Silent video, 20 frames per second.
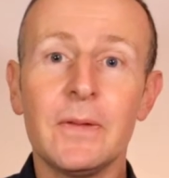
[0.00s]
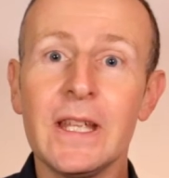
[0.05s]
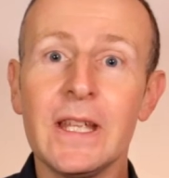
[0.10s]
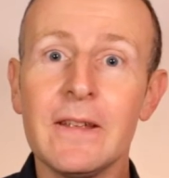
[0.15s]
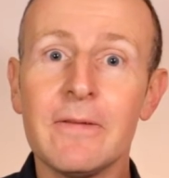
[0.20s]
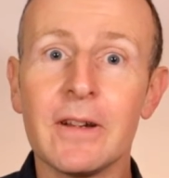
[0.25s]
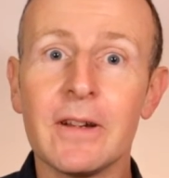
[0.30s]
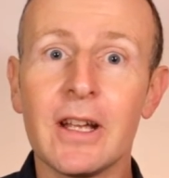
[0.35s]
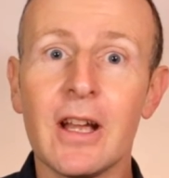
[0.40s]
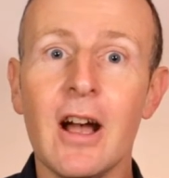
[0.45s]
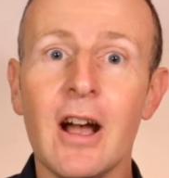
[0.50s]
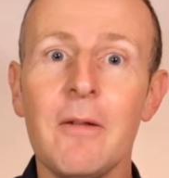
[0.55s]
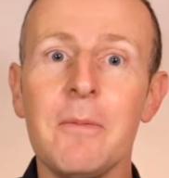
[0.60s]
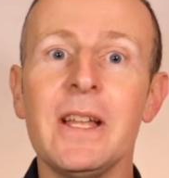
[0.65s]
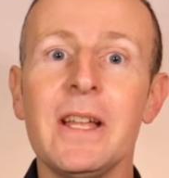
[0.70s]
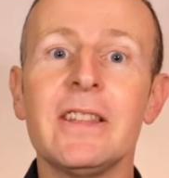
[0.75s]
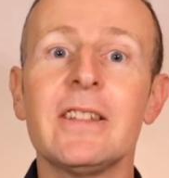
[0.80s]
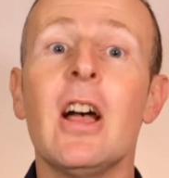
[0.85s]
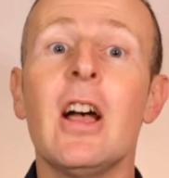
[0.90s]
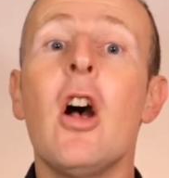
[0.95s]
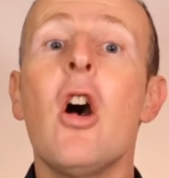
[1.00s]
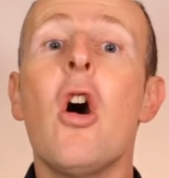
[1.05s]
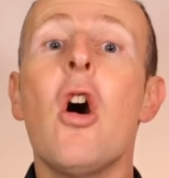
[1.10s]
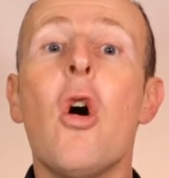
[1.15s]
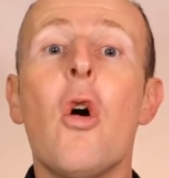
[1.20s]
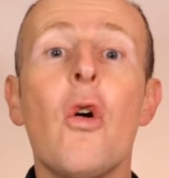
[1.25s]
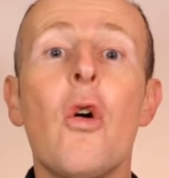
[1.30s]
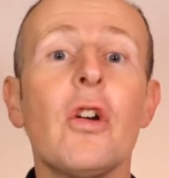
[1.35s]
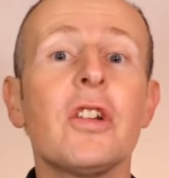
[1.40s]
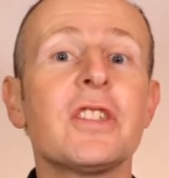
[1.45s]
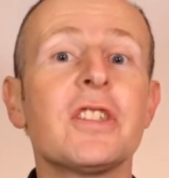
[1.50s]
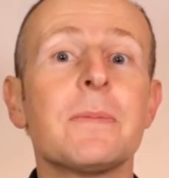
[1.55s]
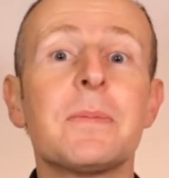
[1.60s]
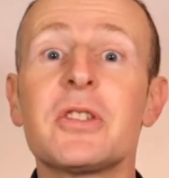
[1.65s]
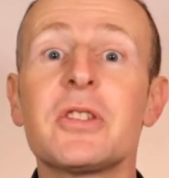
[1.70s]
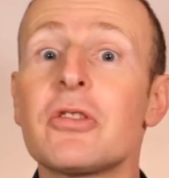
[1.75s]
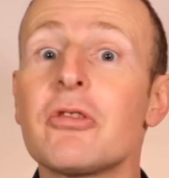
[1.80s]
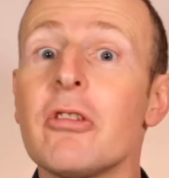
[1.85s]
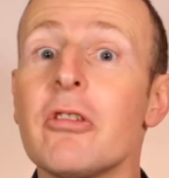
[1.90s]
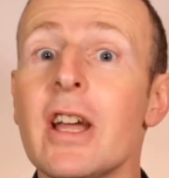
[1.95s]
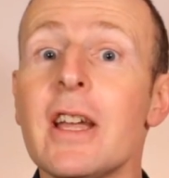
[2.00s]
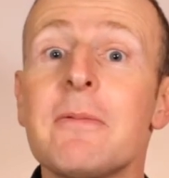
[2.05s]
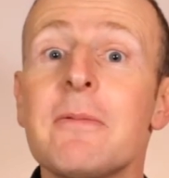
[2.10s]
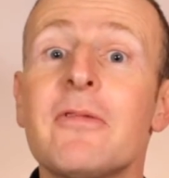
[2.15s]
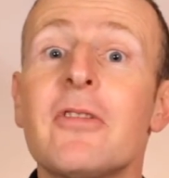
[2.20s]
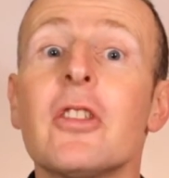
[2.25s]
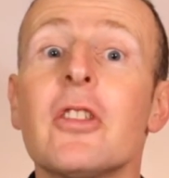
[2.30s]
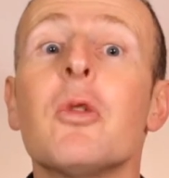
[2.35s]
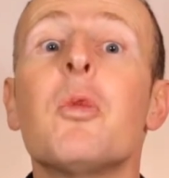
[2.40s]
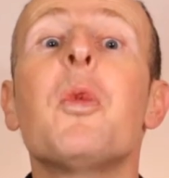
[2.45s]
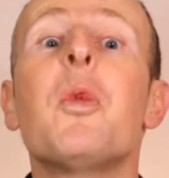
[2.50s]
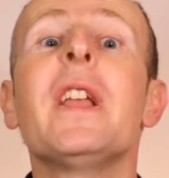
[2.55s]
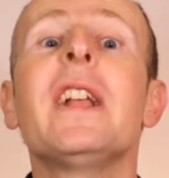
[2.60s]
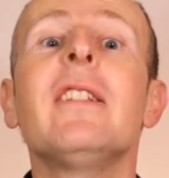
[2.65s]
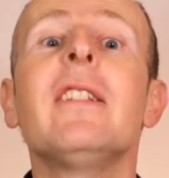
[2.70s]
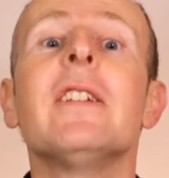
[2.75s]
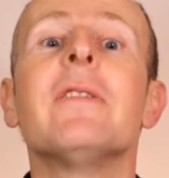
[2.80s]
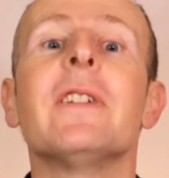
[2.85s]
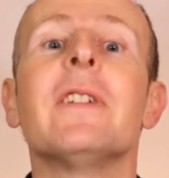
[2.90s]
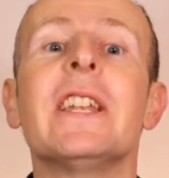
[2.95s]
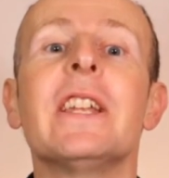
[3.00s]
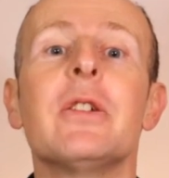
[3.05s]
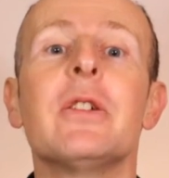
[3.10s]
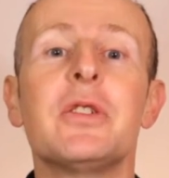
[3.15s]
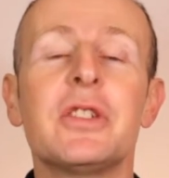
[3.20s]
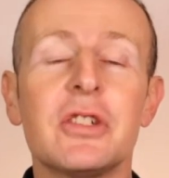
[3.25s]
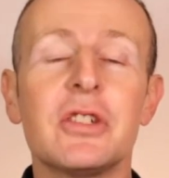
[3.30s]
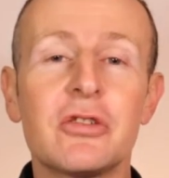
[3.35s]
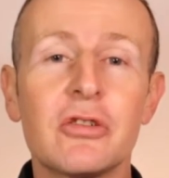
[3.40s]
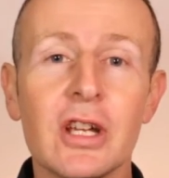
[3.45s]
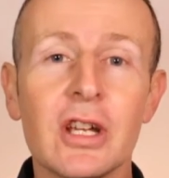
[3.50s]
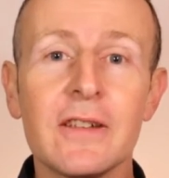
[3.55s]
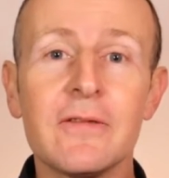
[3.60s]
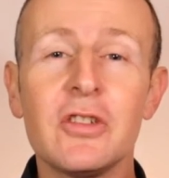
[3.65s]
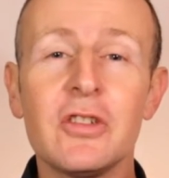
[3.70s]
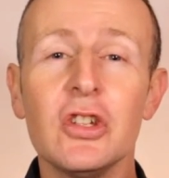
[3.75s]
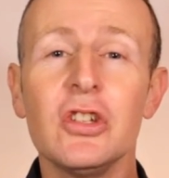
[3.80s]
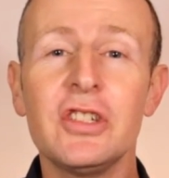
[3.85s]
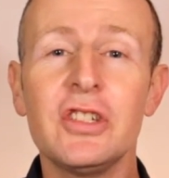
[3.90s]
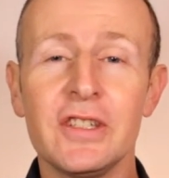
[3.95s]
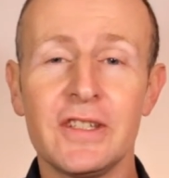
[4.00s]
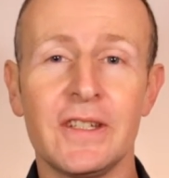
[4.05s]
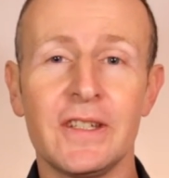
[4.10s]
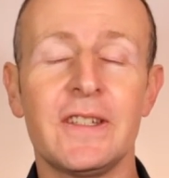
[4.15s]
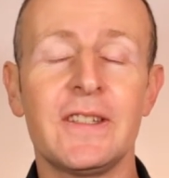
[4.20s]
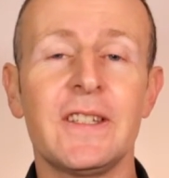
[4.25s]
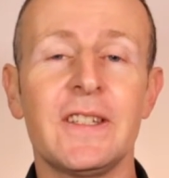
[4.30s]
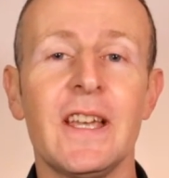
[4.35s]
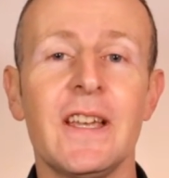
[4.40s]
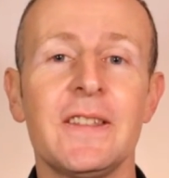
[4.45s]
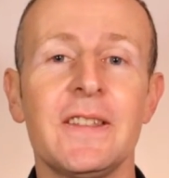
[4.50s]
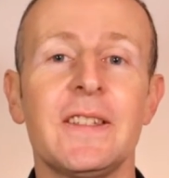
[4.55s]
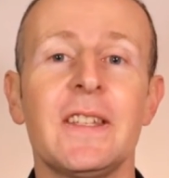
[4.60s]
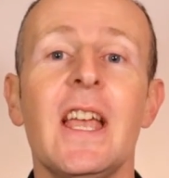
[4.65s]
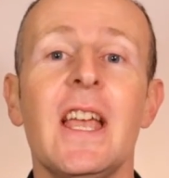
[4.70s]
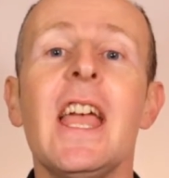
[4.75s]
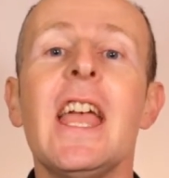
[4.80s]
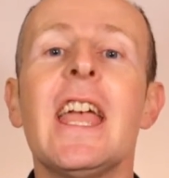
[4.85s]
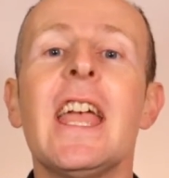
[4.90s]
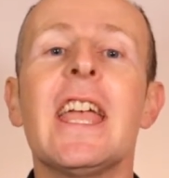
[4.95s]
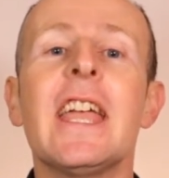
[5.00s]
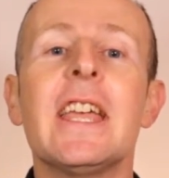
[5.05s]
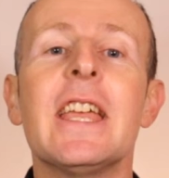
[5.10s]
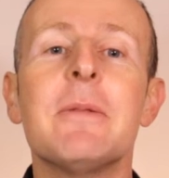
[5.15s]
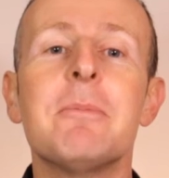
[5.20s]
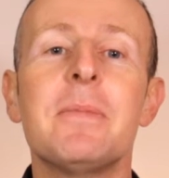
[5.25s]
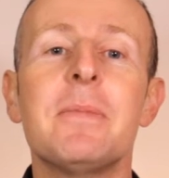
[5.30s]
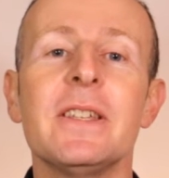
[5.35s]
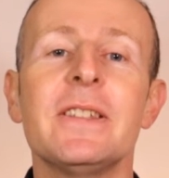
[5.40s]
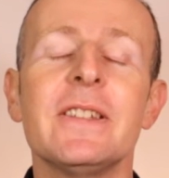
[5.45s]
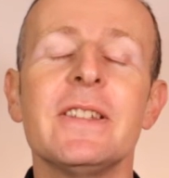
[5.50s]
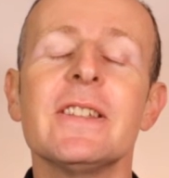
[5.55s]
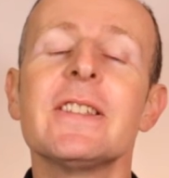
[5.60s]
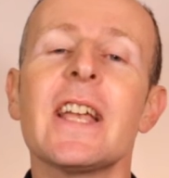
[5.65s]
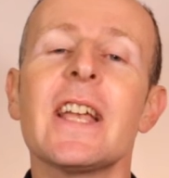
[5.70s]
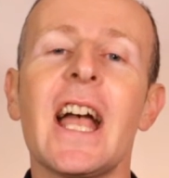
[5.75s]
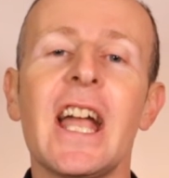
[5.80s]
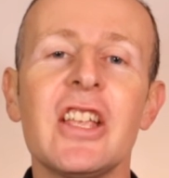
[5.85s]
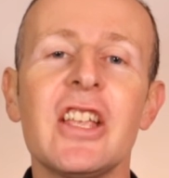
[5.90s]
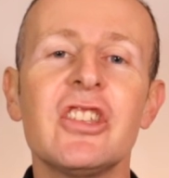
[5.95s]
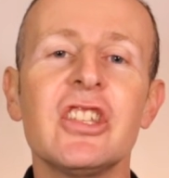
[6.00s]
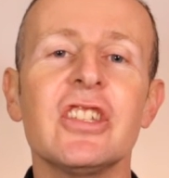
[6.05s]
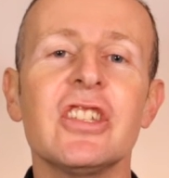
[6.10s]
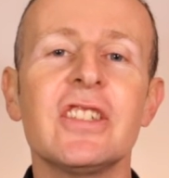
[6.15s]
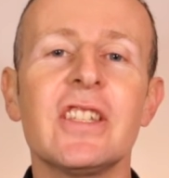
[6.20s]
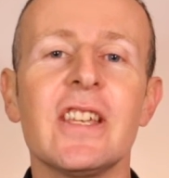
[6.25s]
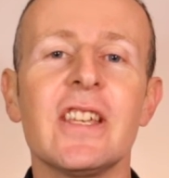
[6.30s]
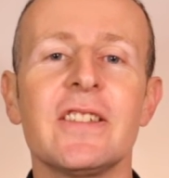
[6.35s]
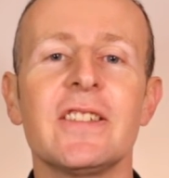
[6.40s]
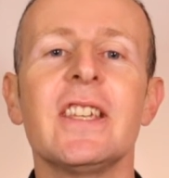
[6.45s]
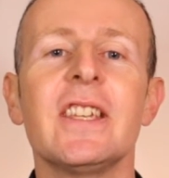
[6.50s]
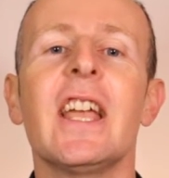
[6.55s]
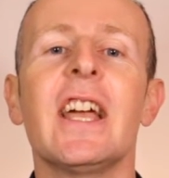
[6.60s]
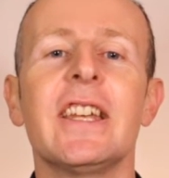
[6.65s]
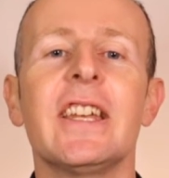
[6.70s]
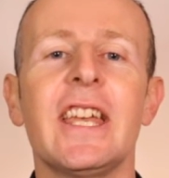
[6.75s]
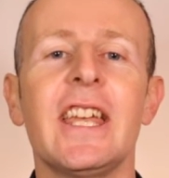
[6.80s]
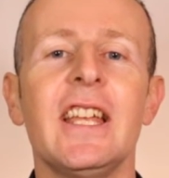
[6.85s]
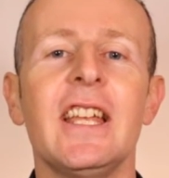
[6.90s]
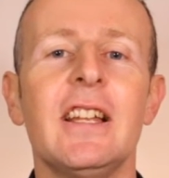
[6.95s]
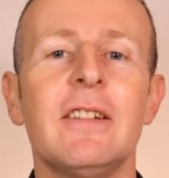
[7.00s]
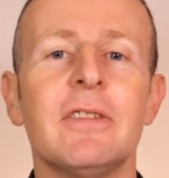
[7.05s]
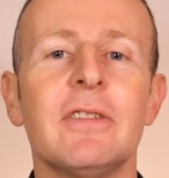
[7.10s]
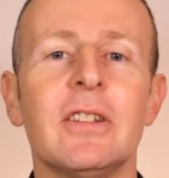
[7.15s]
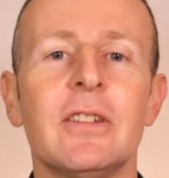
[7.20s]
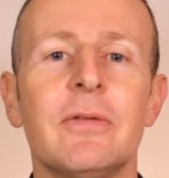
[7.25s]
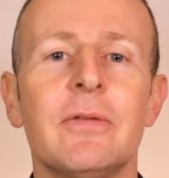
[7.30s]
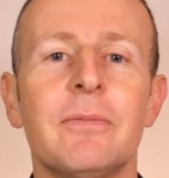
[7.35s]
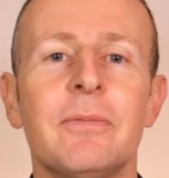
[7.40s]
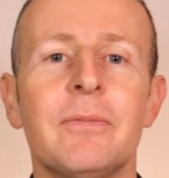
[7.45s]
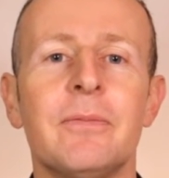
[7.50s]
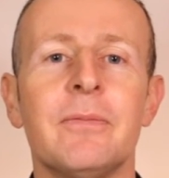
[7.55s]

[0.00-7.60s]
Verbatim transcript: leave a comment, or subscribe for the weekly videos to drive you to success in business, IGCSE and A-level.